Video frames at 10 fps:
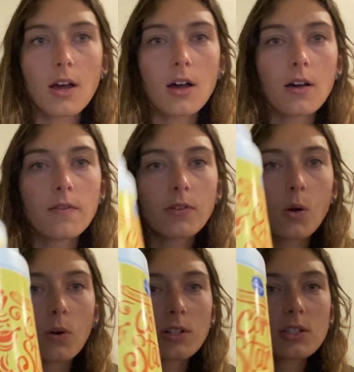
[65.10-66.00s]
of
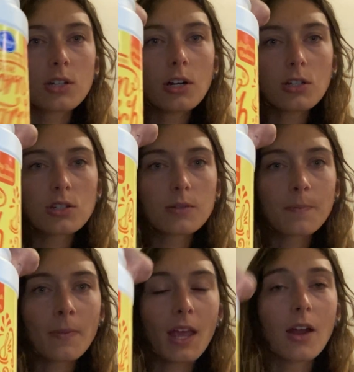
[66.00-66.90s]
cornstarch,
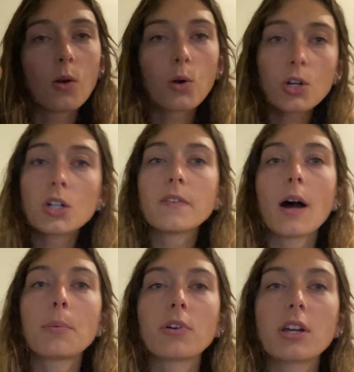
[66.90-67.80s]
and order of
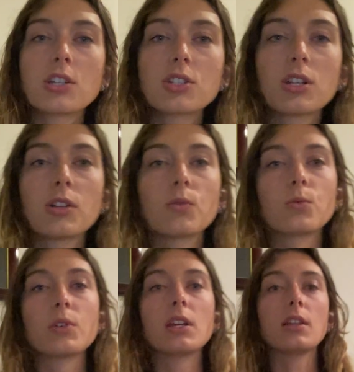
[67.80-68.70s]
operation
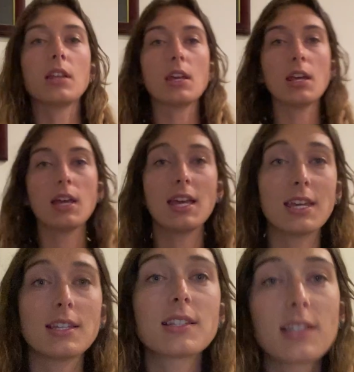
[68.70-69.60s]
really
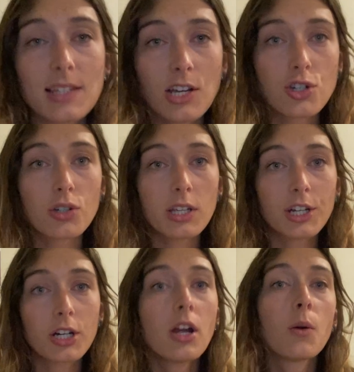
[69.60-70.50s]
is essential
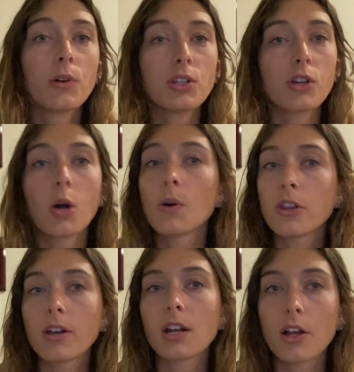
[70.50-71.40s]
here. When you go and
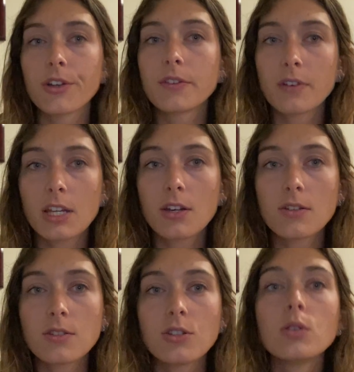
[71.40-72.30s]
look at other
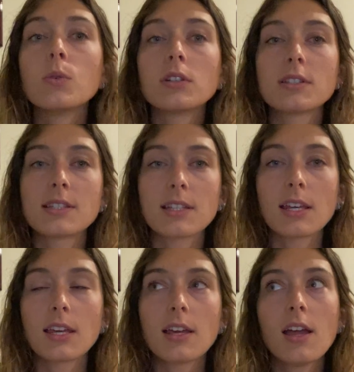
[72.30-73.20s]
videos, you will
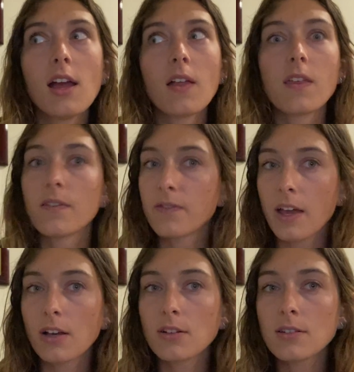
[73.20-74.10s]
see the
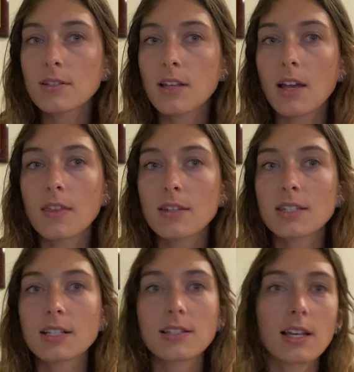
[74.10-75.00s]
fails and the
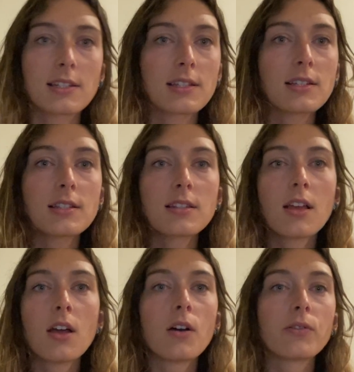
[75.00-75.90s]
successes
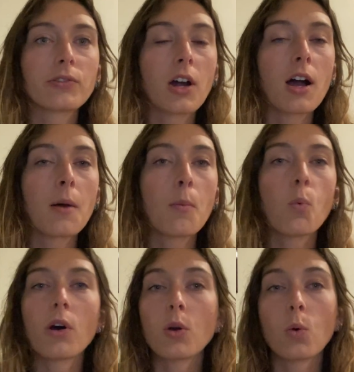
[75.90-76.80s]
from
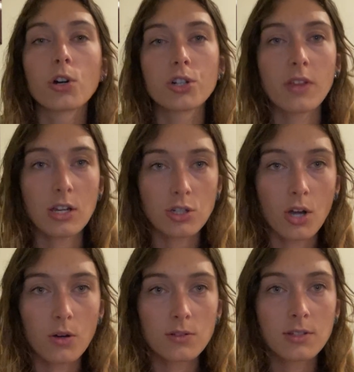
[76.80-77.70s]
what order they
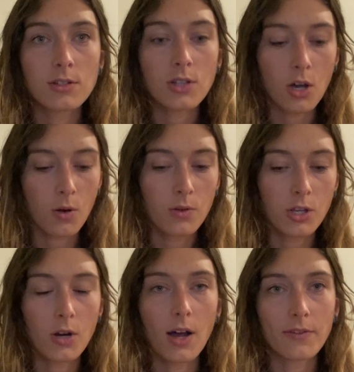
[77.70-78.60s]
chose. So,
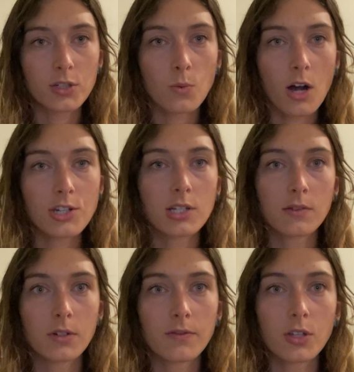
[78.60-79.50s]
after watching and
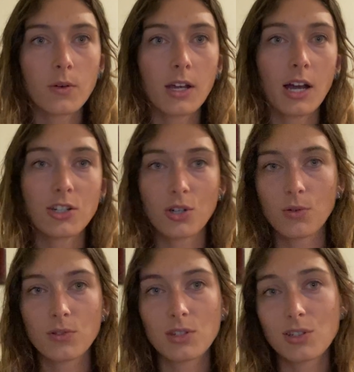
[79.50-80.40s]
reviewing, I
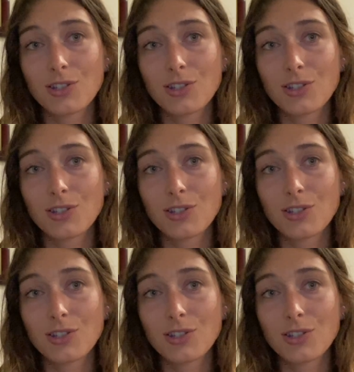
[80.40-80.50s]
chose